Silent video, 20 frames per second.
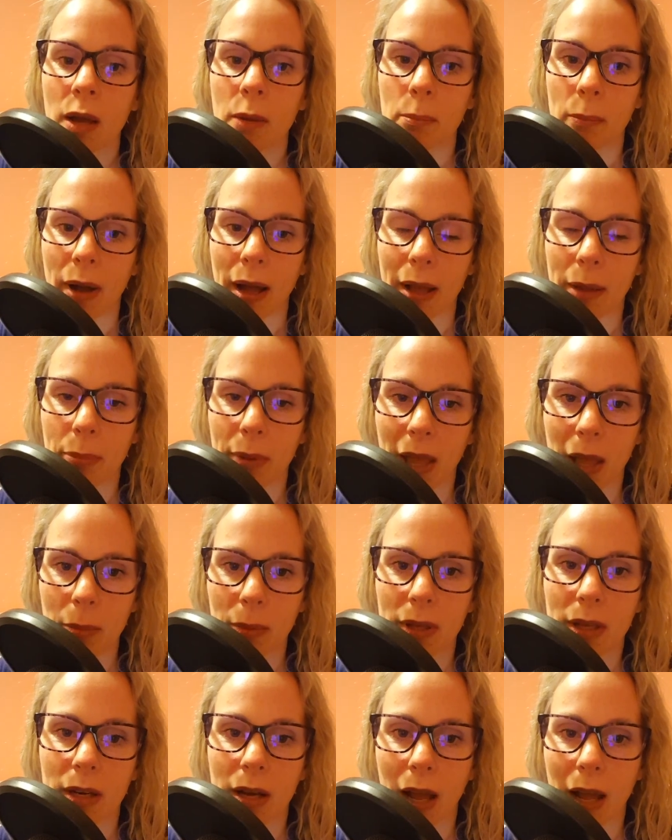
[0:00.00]
My
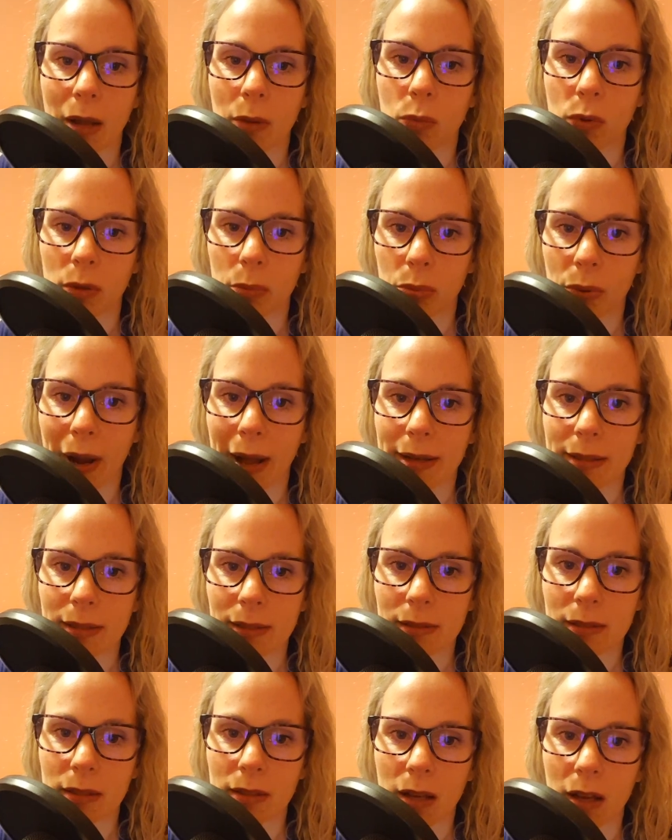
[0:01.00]
baby and I were
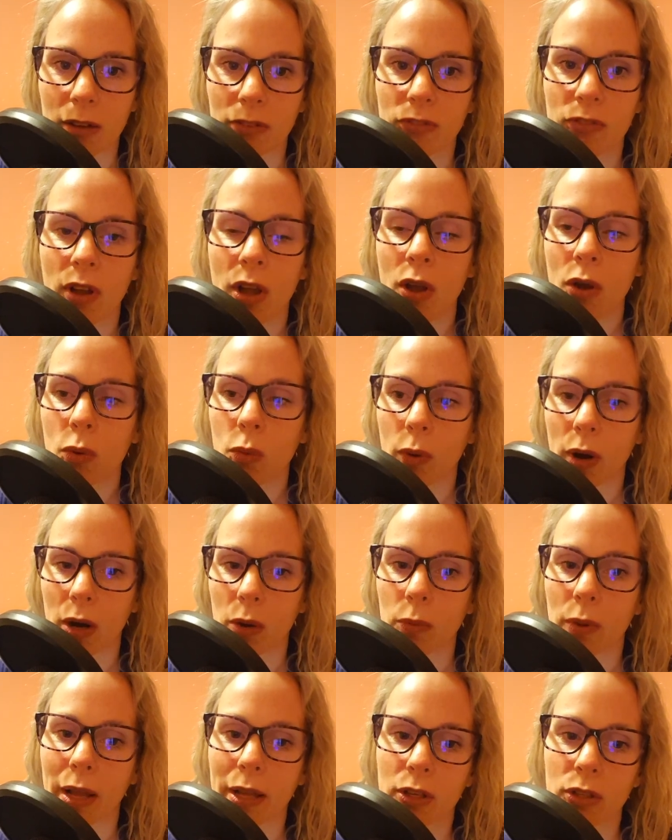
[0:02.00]
practiced enough
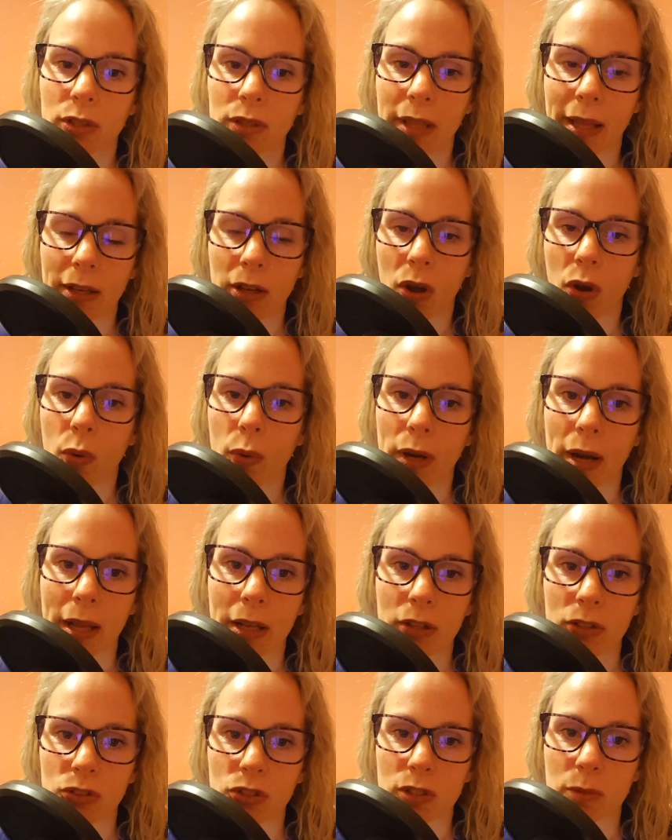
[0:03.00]
where I could let go and
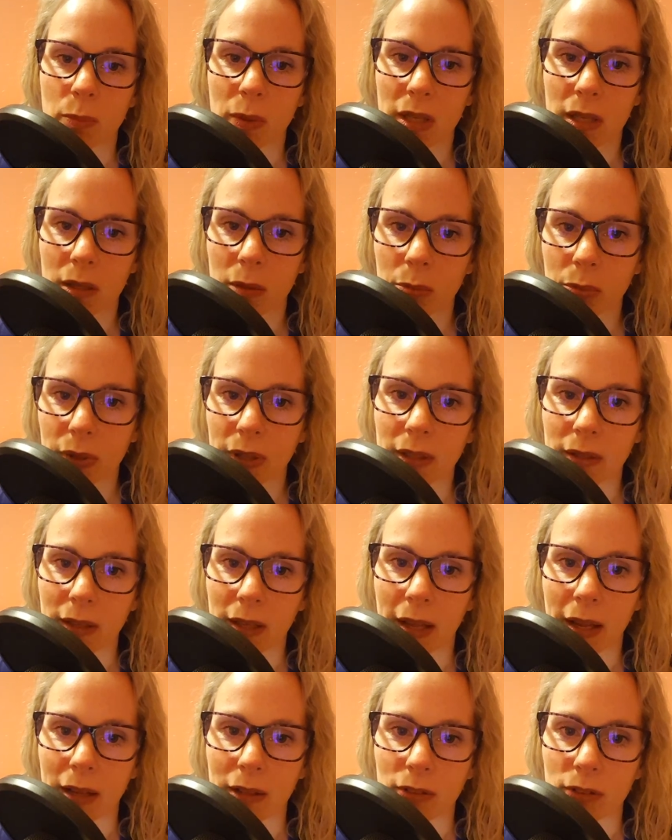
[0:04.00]
I could just be
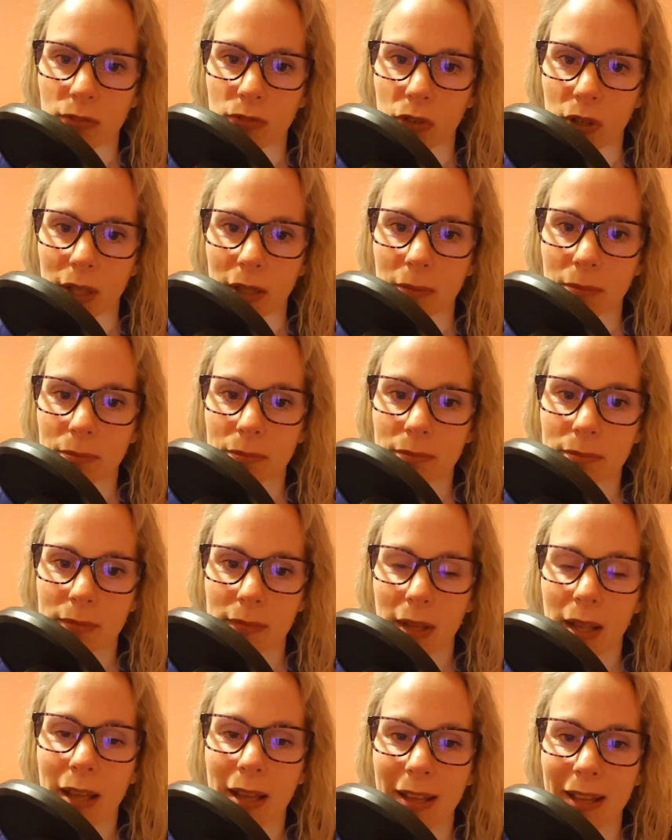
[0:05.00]
completely hands-free.
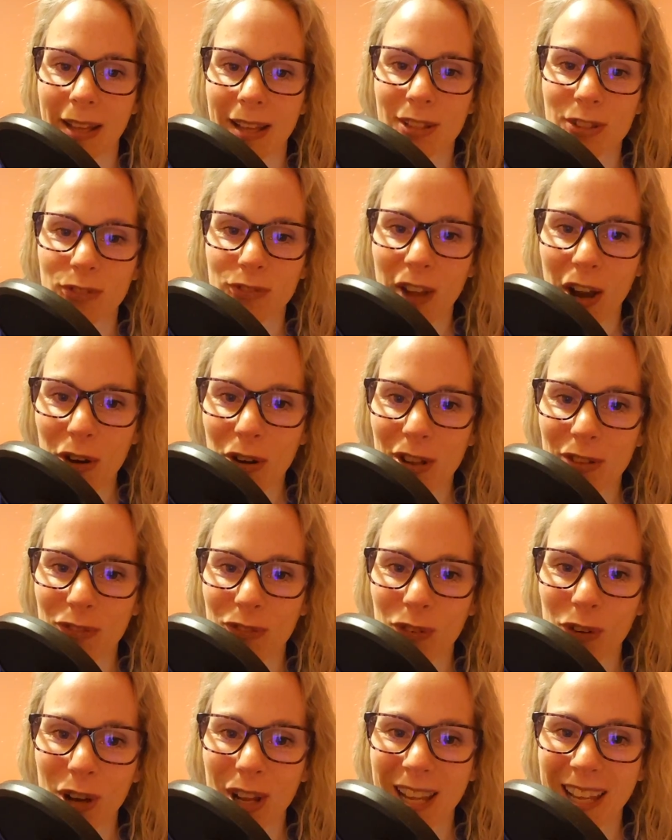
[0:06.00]
It's very
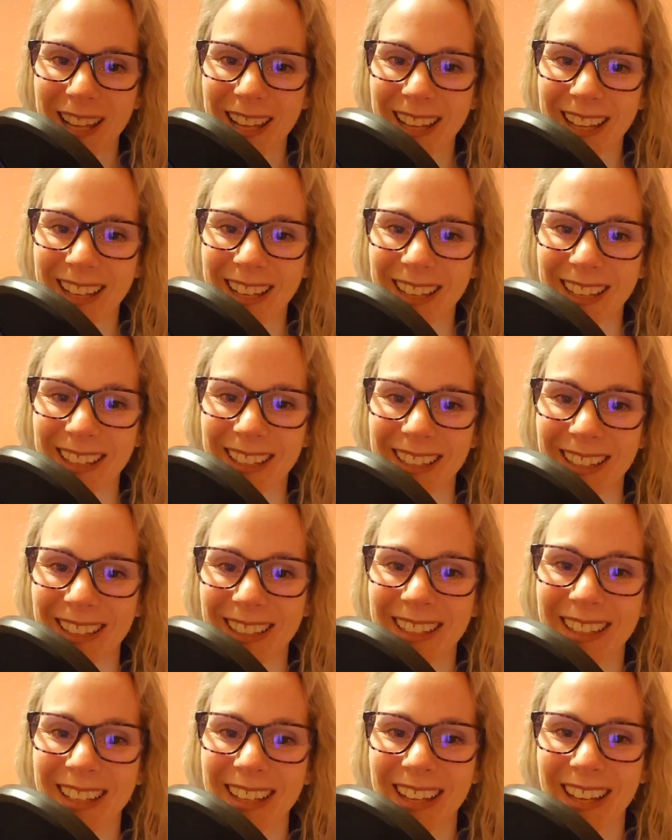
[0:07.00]

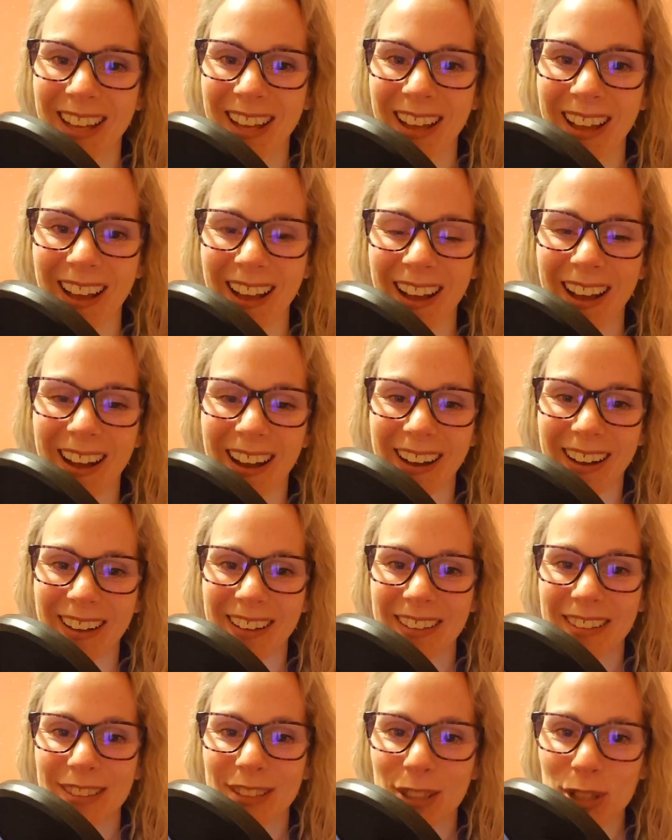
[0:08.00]
freeing.
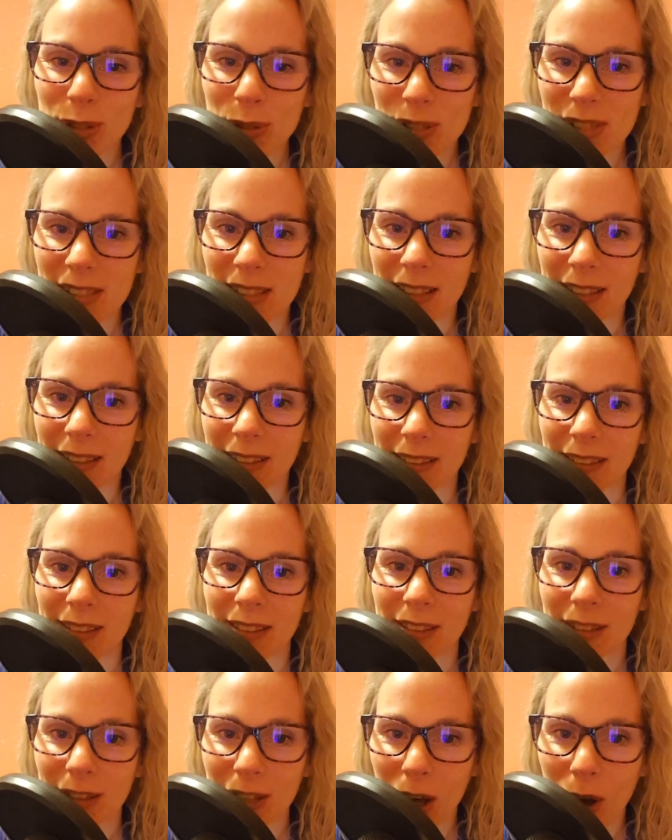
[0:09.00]

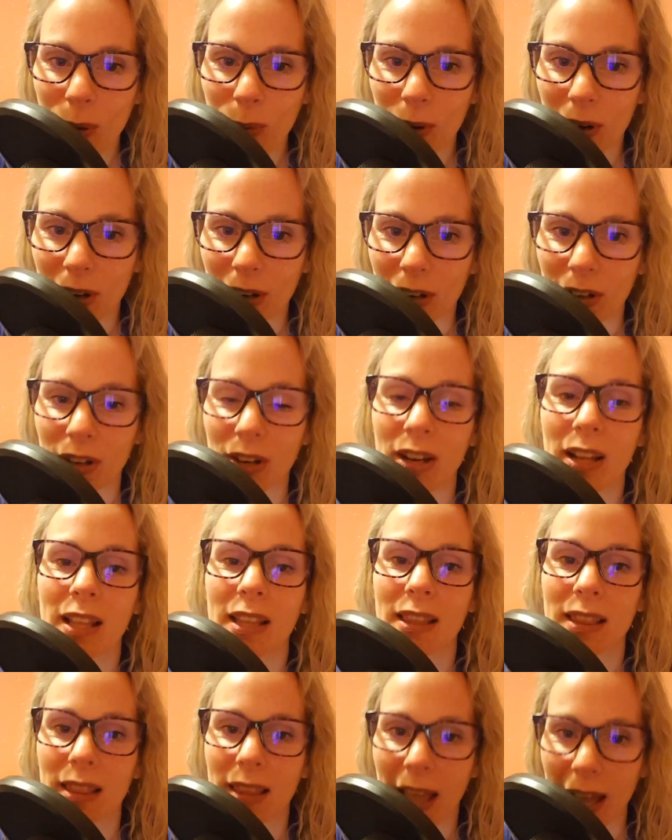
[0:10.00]
Loosen, lower,
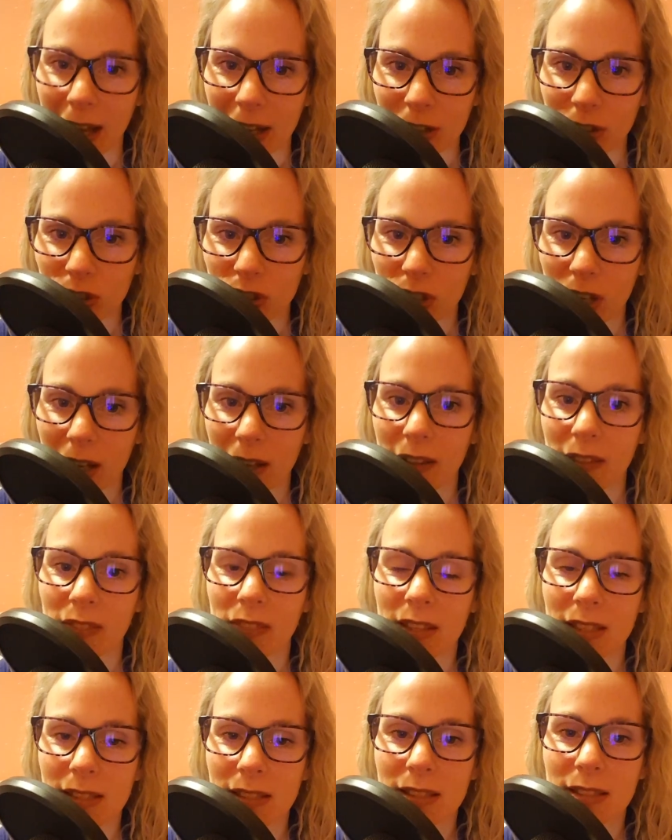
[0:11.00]
latch.
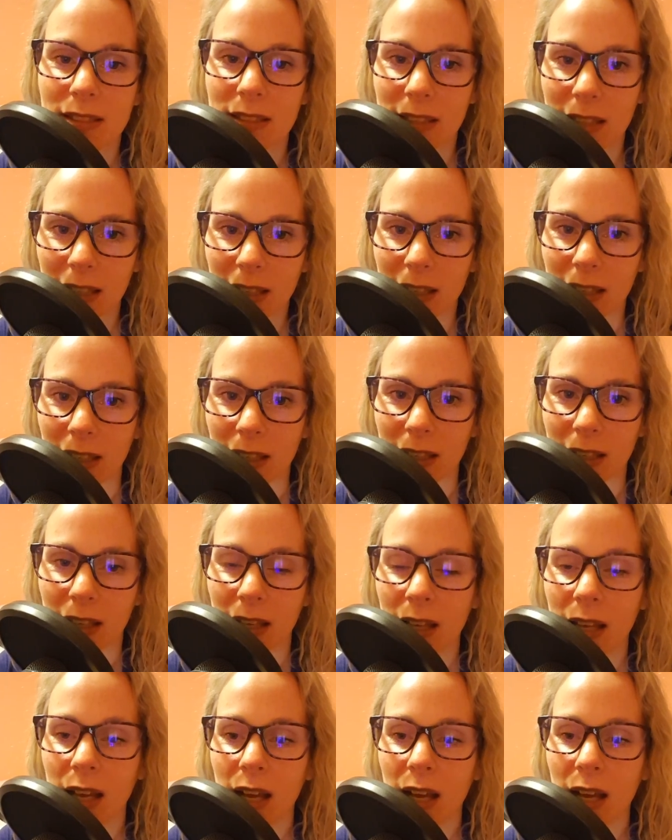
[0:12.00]
This is key.